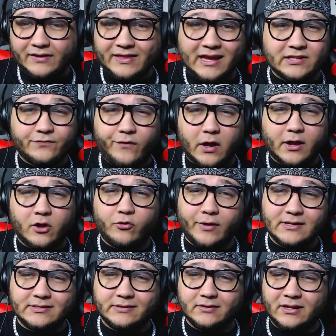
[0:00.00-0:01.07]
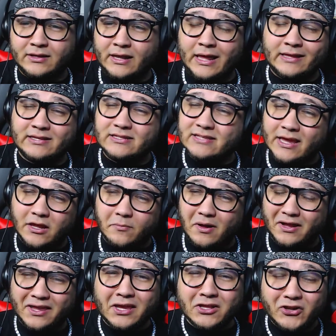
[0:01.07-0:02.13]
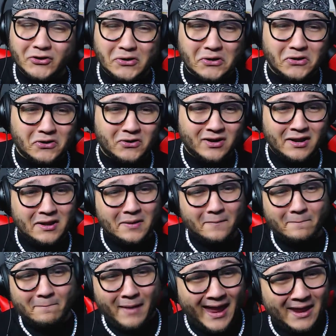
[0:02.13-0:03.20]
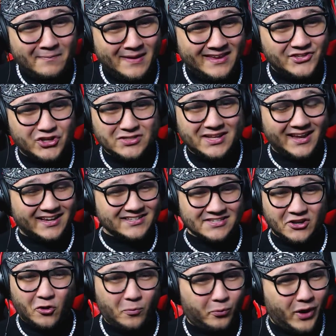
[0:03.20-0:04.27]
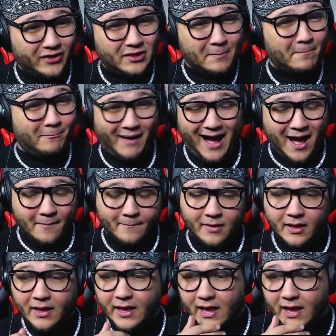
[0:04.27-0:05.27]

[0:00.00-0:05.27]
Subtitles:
That's fucking crazy. Is he thinking about killing her? Maybe just like a single breath and bam.